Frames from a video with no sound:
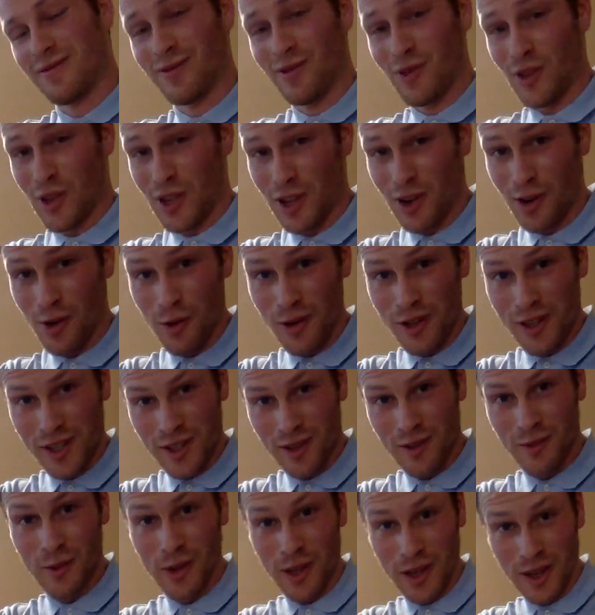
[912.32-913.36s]
We
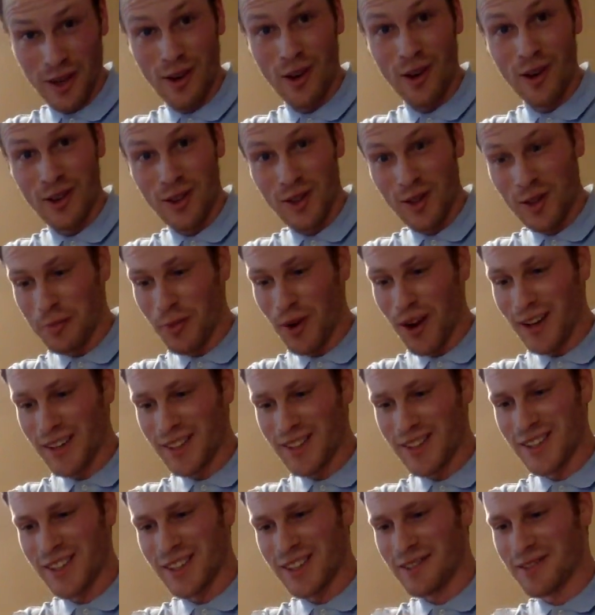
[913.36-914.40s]
can all use
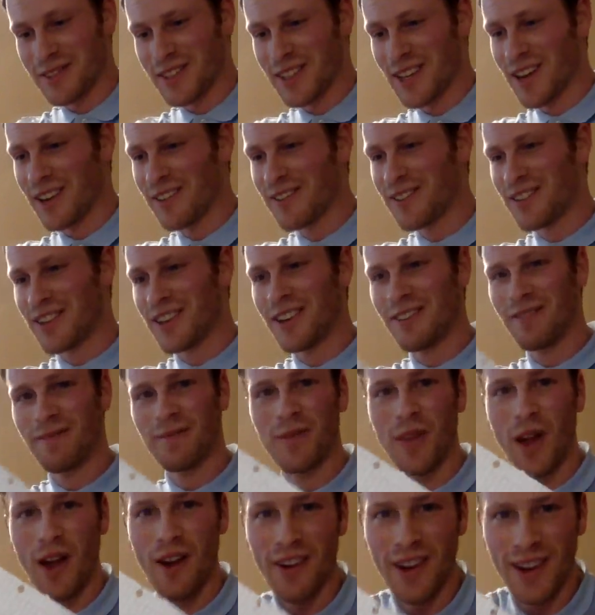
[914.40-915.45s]
practice sometimes, right?
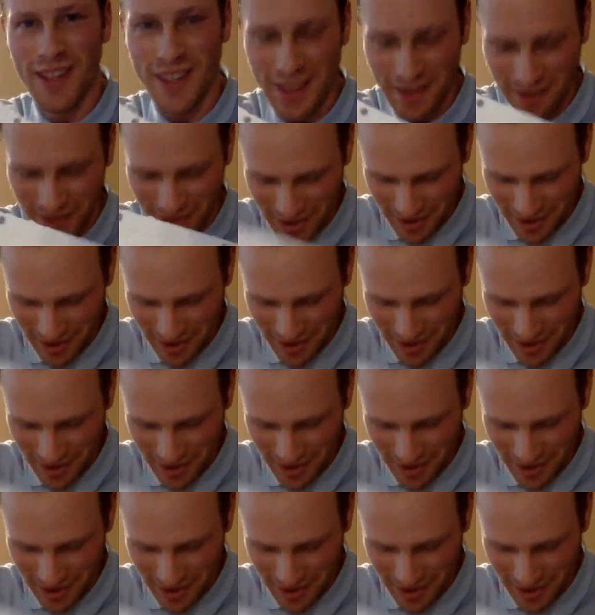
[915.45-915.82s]
All right, there we